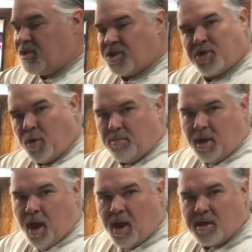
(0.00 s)
the short
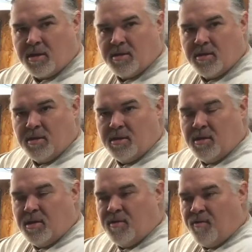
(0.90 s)
block
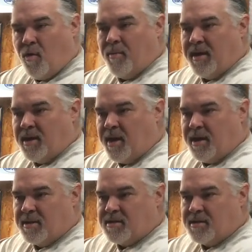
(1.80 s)
for
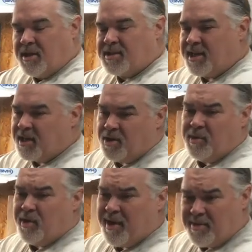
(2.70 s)
McNugget. Now technically we
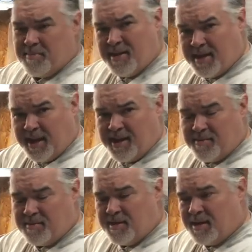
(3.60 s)
don't have the
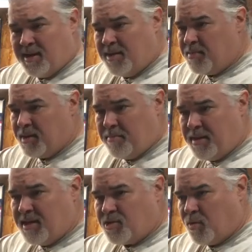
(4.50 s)
B-cam. He put a
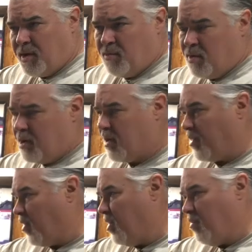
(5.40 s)
B21 or
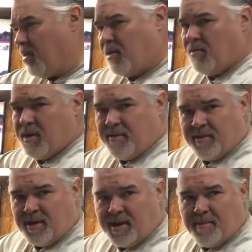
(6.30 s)
31 or
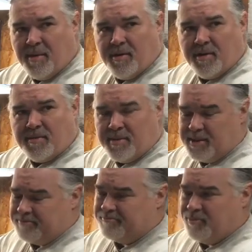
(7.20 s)
whatever in that motor,
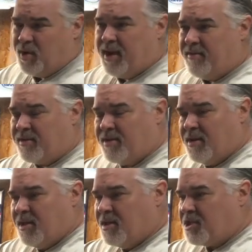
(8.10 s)
but whatever.
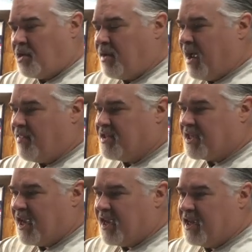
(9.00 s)
So we got these
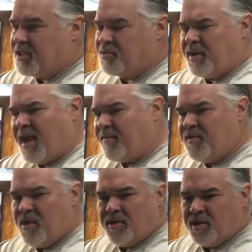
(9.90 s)
heads, and we got a
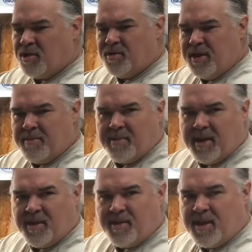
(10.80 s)
few other little
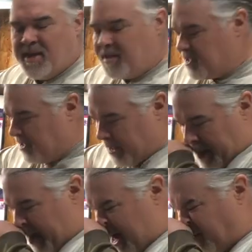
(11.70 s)
nitpicky things, and
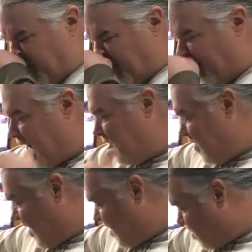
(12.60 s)
everyone I
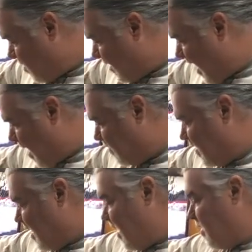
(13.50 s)
think is going to be happy.
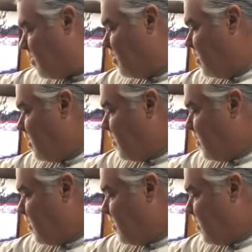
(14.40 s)
Now,